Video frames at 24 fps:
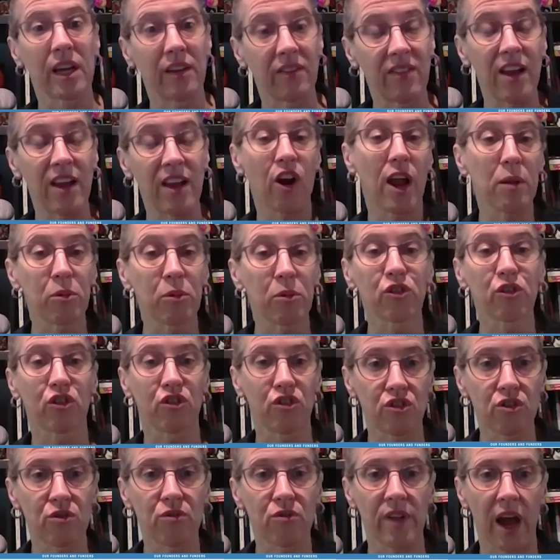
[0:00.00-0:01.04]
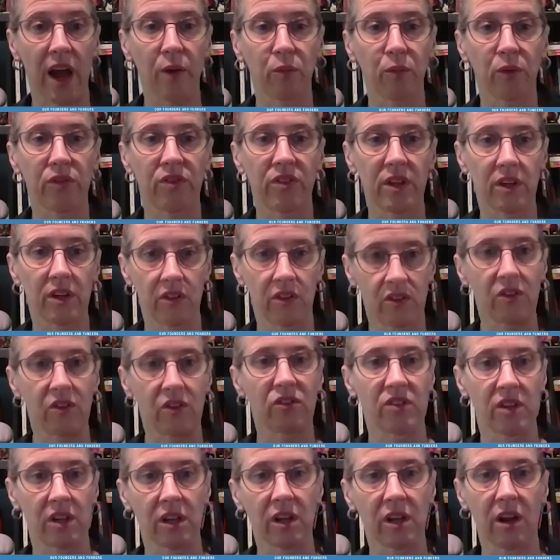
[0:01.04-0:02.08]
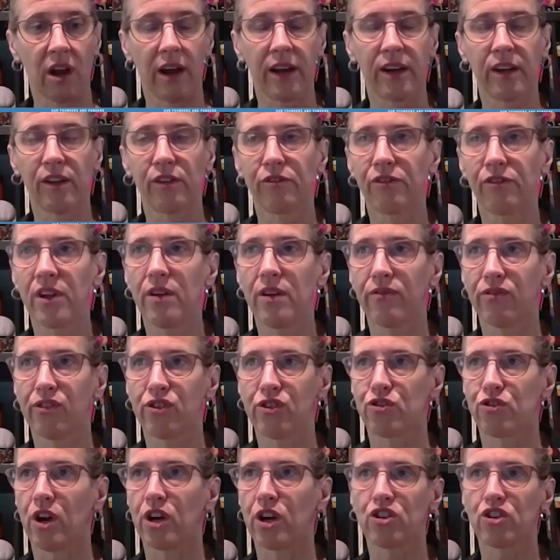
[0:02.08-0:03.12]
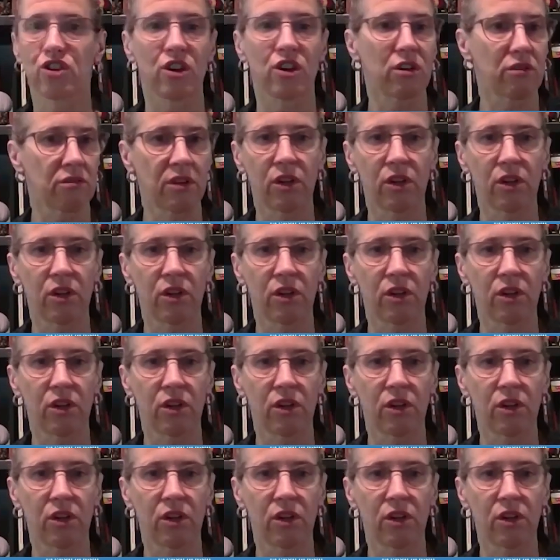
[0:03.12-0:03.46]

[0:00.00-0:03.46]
and they're able to do that with the existing kind of infrastructure.